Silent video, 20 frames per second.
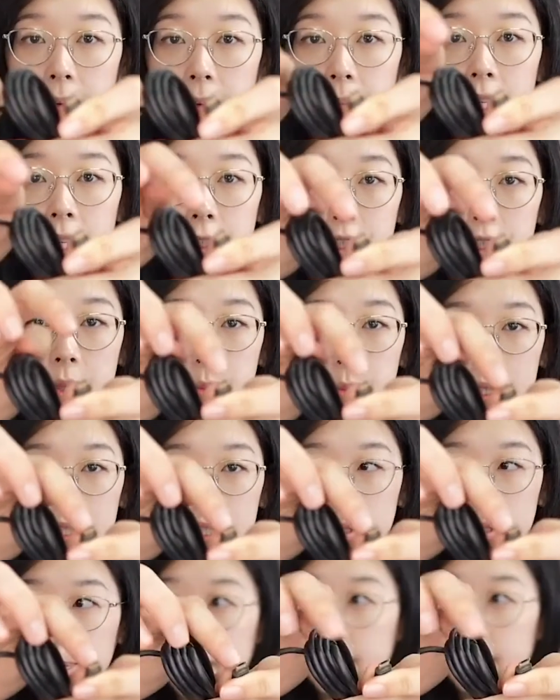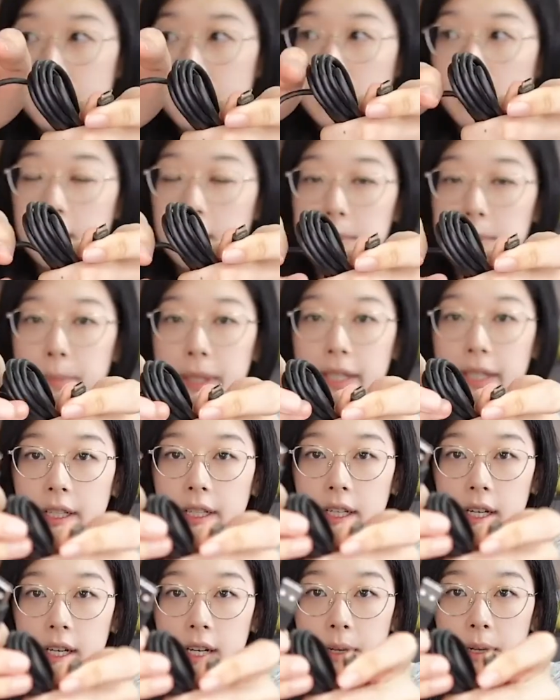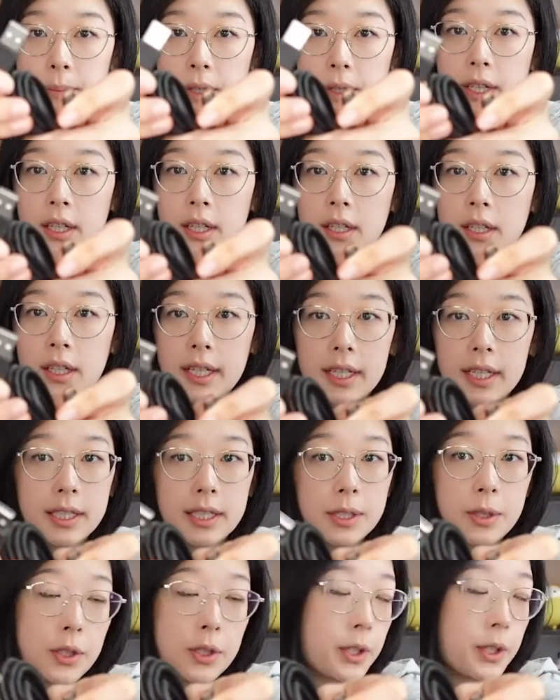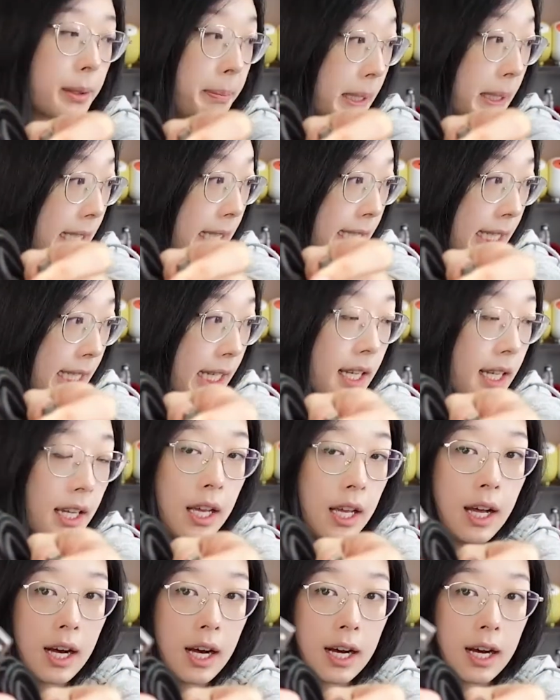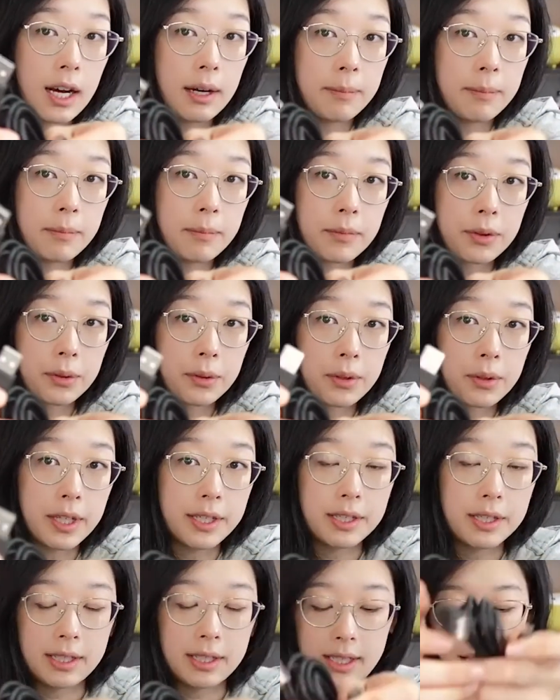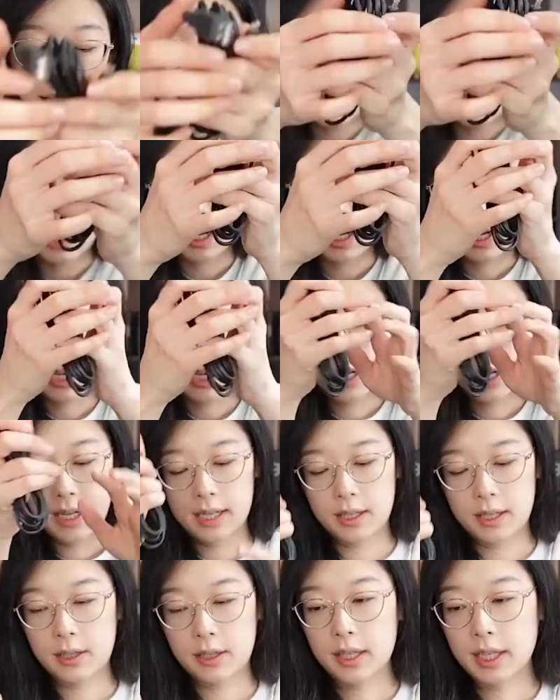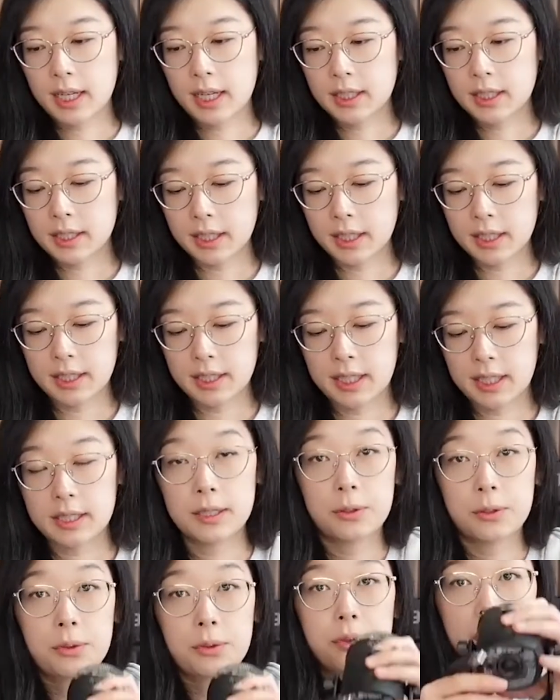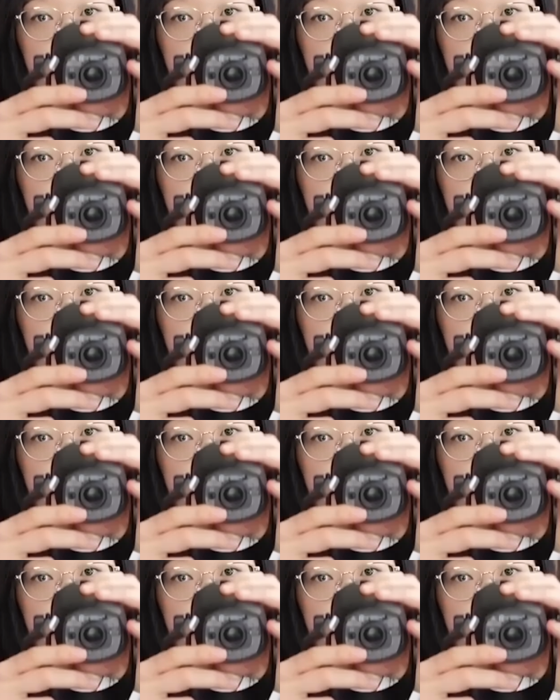I'm not sure what this part is called, but you can connect it to your PC through this. And you can actually connect it